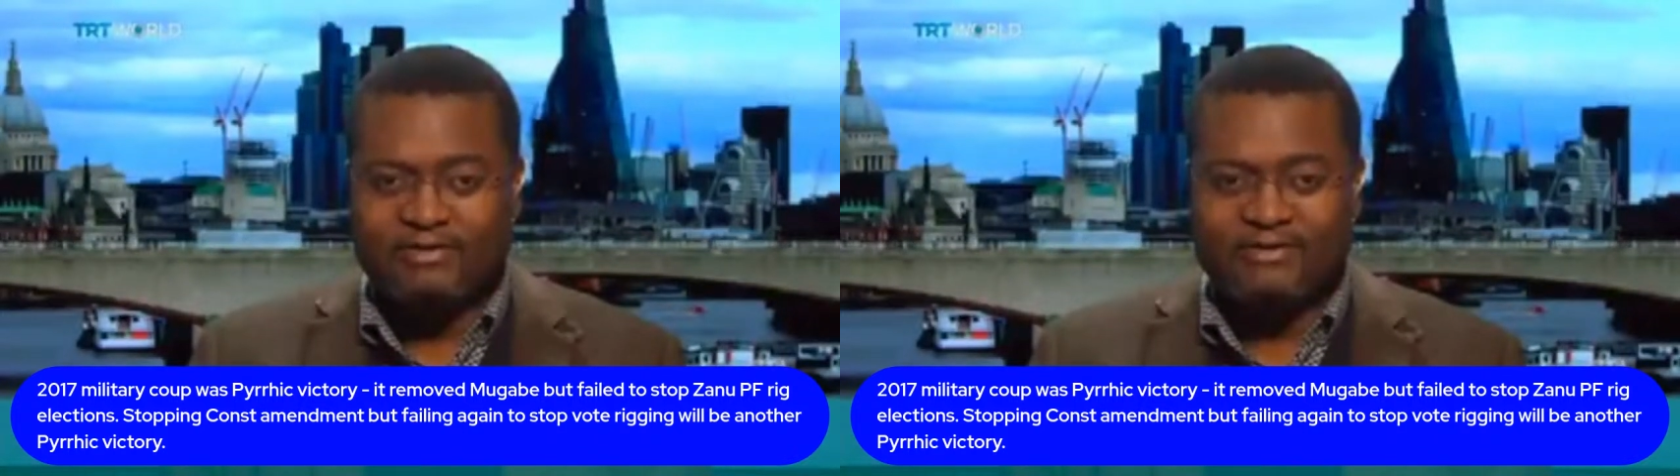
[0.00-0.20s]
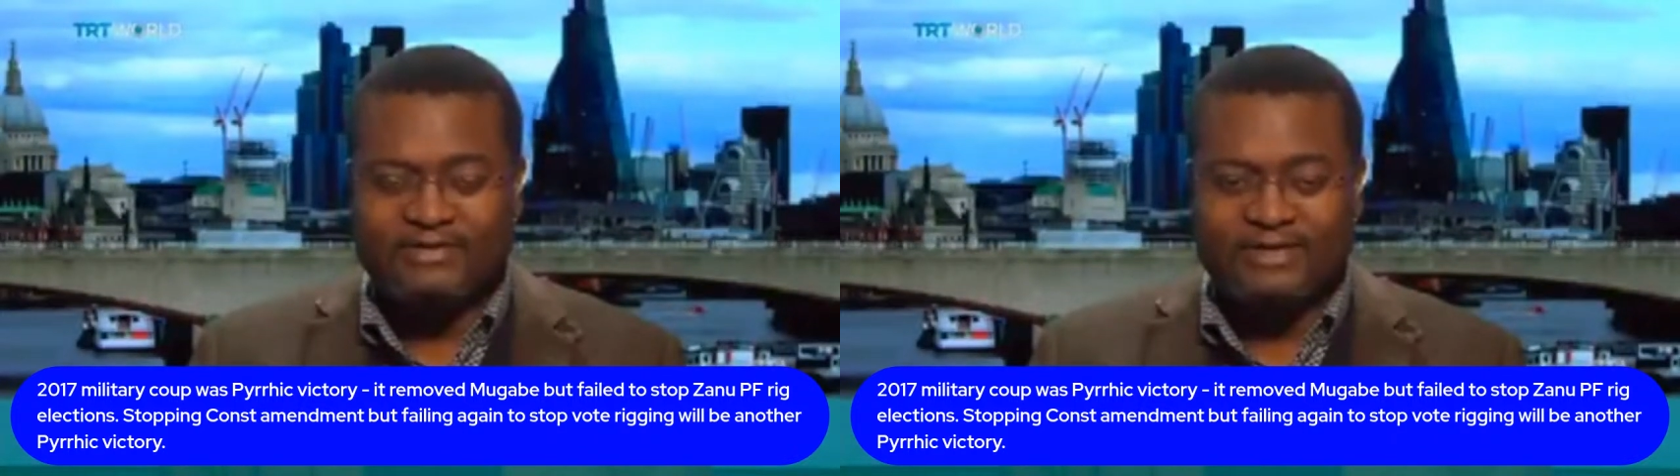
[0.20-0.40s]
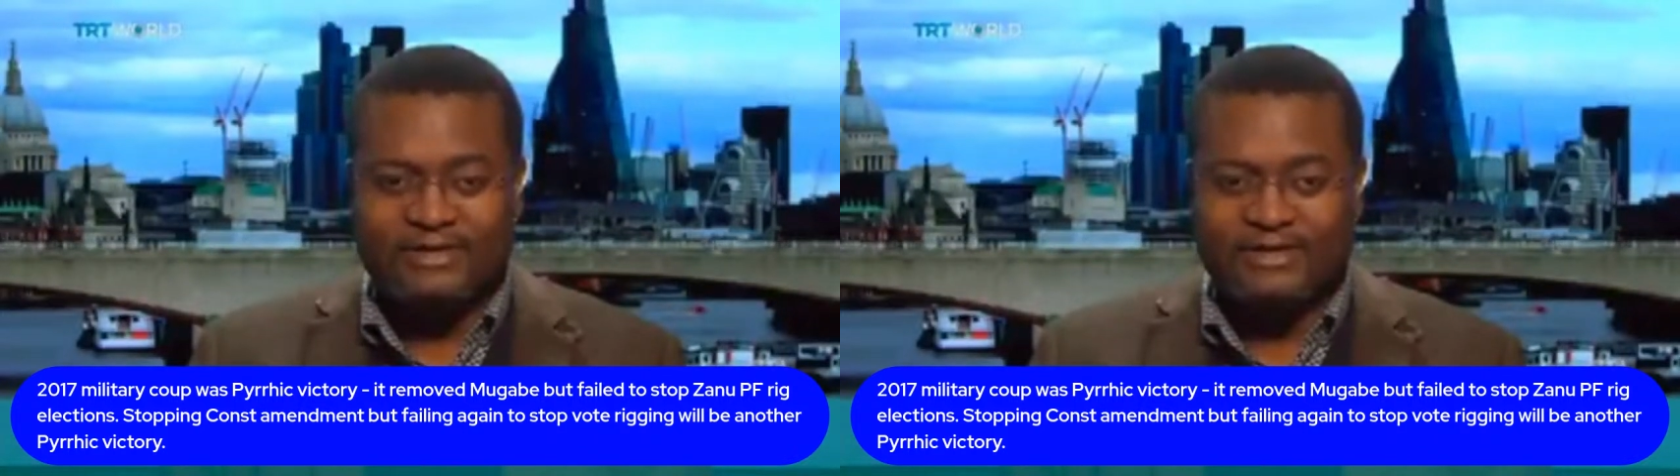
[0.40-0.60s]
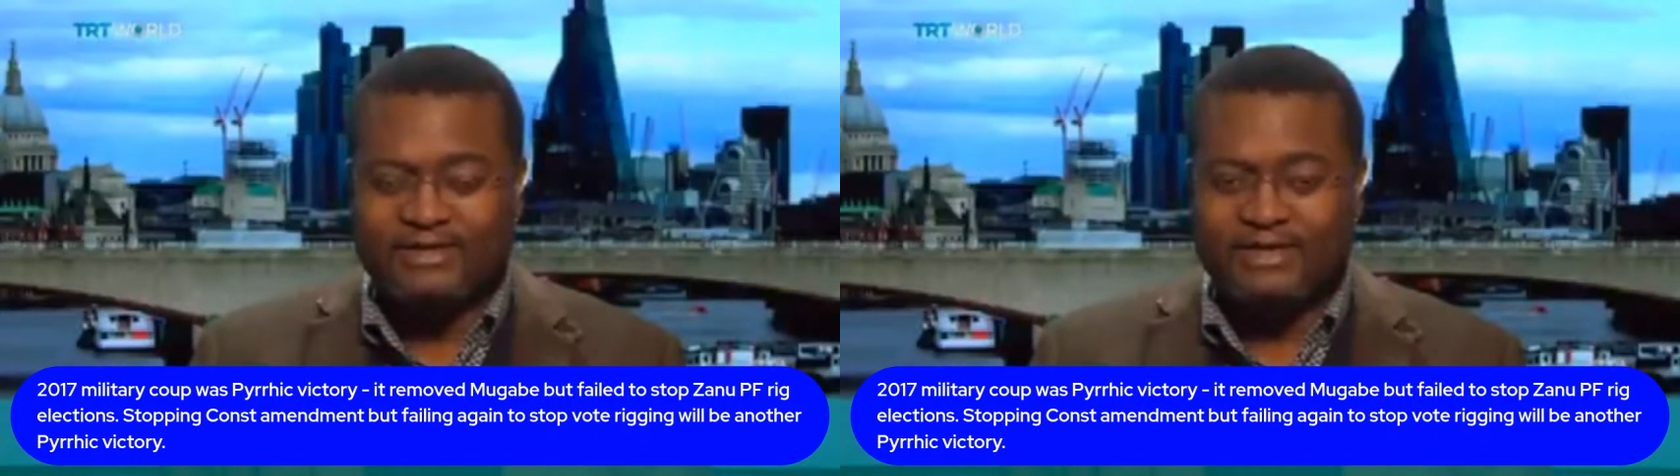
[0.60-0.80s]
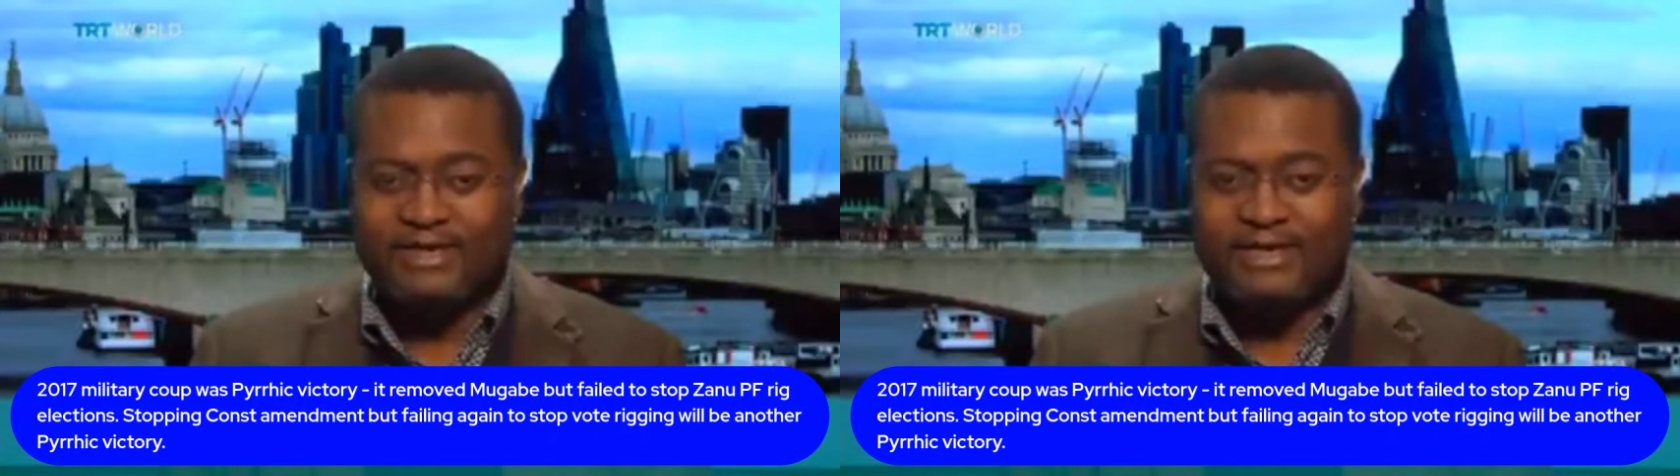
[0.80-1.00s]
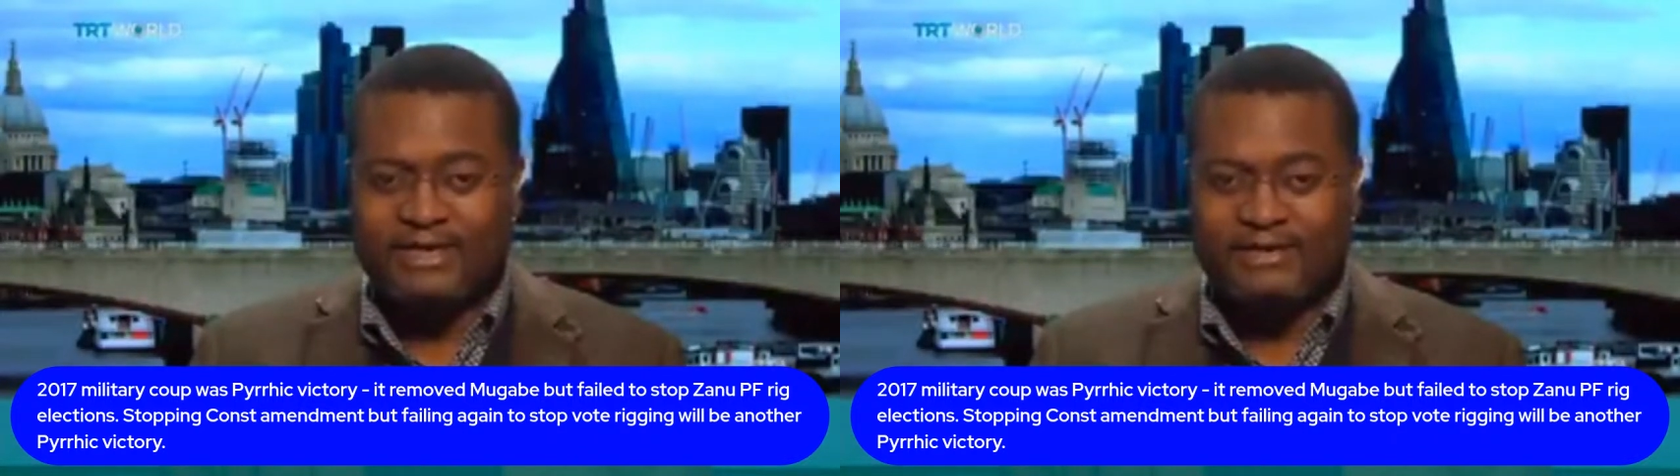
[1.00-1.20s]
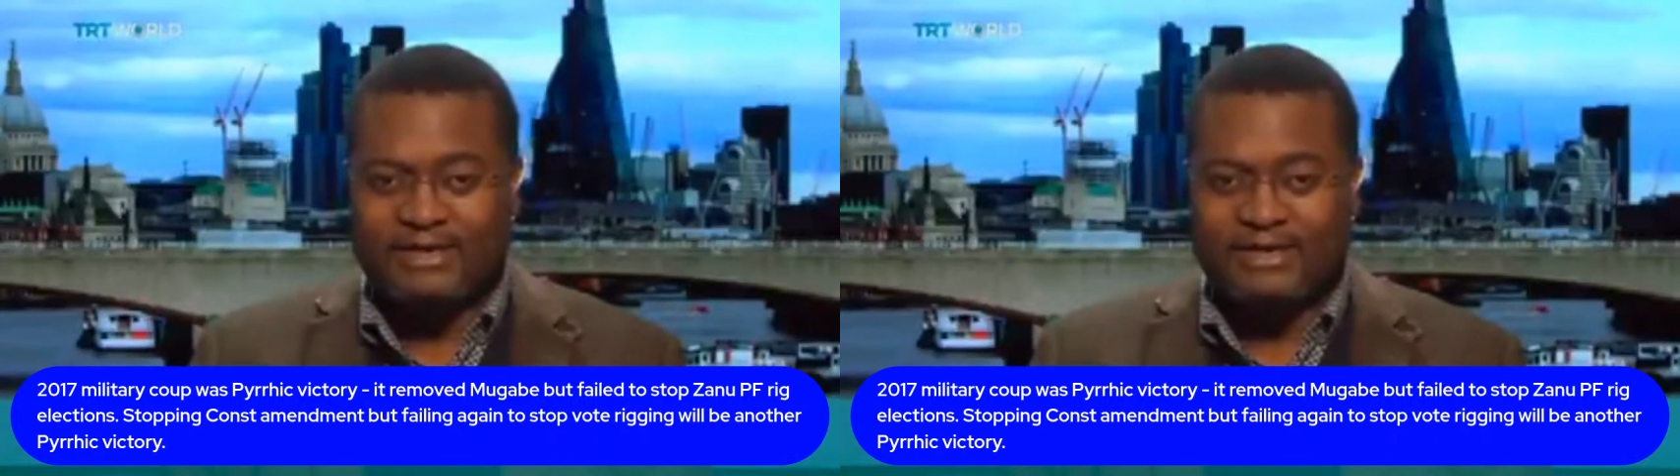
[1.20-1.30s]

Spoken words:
We have seen this in other